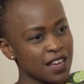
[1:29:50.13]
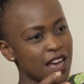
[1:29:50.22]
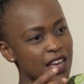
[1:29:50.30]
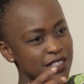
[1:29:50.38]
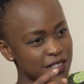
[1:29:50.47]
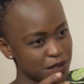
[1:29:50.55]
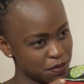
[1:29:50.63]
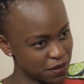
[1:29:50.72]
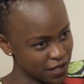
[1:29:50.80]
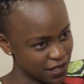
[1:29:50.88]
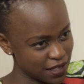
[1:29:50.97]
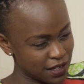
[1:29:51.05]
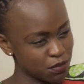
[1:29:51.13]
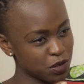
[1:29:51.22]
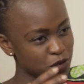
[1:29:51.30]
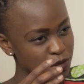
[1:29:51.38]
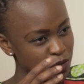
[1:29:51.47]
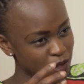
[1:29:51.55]
as the peak,
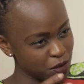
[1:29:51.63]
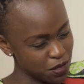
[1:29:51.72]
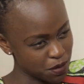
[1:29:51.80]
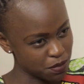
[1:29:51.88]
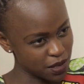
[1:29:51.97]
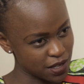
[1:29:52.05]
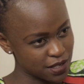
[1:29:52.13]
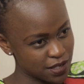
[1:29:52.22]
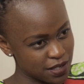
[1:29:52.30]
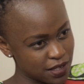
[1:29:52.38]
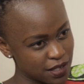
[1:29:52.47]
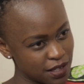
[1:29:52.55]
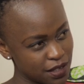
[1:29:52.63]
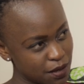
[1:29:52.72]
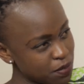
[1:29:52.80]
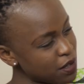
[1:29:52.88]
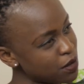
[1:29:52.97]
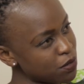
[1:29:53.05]
because without the base, the
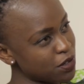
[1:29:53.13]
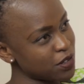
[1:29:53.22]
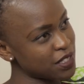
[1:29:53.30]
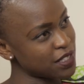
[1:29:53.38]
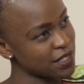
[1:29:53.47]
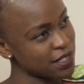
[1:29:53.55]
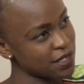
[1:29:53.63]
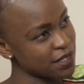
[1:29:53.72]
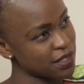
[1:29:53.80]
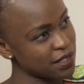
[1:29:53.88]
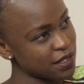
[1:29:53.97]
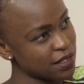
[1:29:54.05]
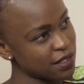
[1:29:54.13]
peak would not exist.